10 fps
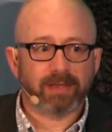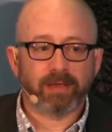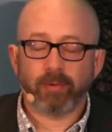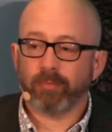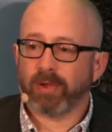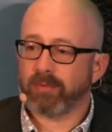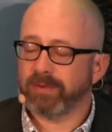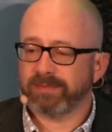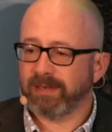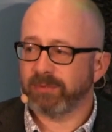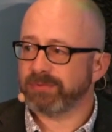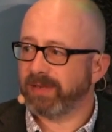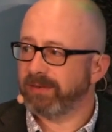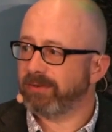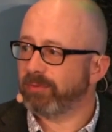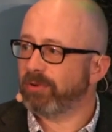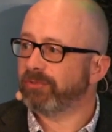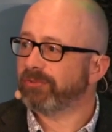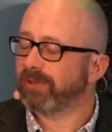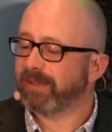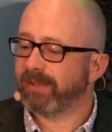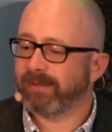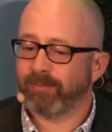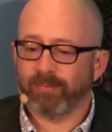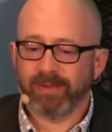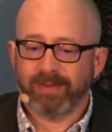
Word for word: Um, I won't tell you which vendor it was, um,